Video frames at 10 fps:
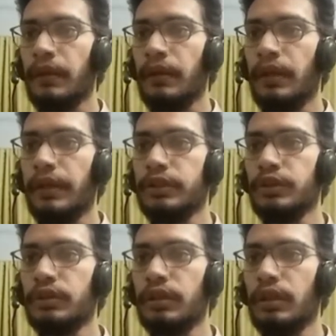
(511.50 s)
it
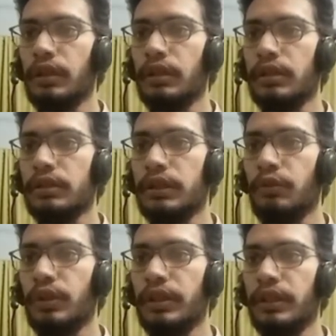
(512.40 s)
should consider
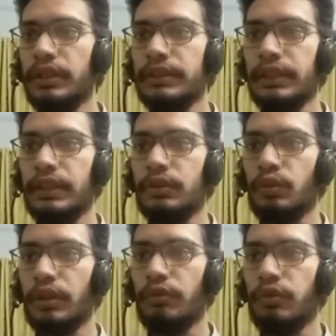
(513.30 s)
136,
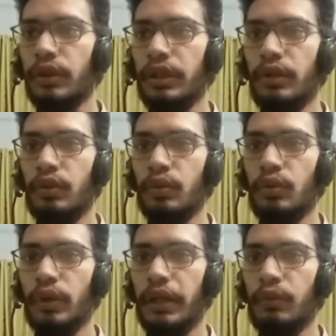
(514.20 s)

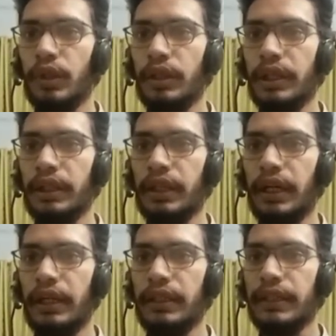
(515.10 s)
142, and
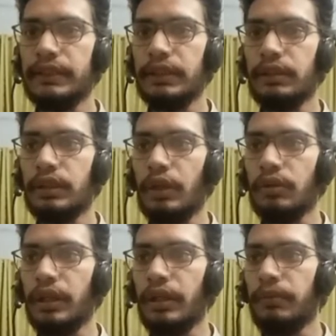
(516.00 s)
139 as an
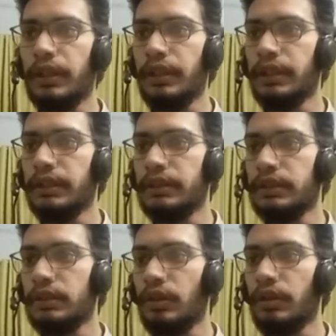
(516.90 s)
outlier, but
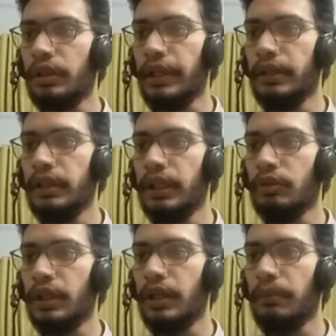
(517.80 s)
it's not detecting the
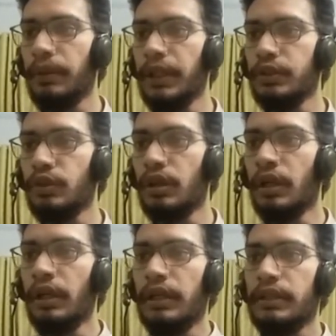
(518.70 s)
outlier. Maybe I should
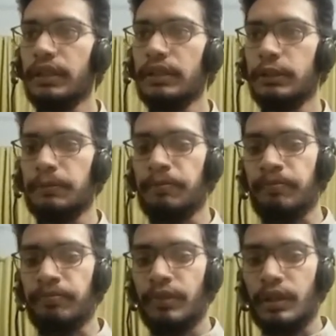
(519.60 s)
just
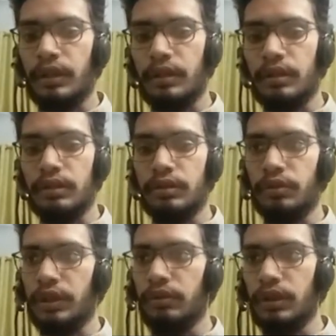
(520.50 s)
slow
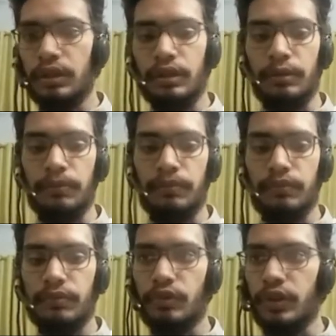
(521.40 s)
down the
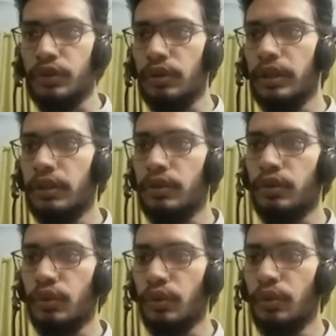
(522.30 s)
threshold here to
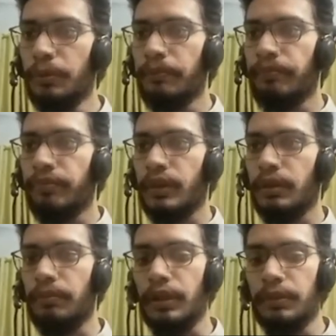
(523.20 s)
2,
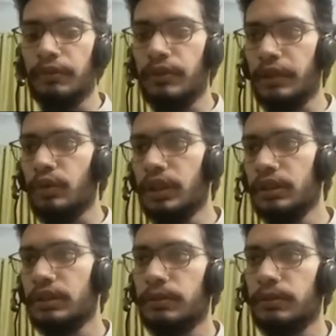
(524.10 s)
maybe, if that works.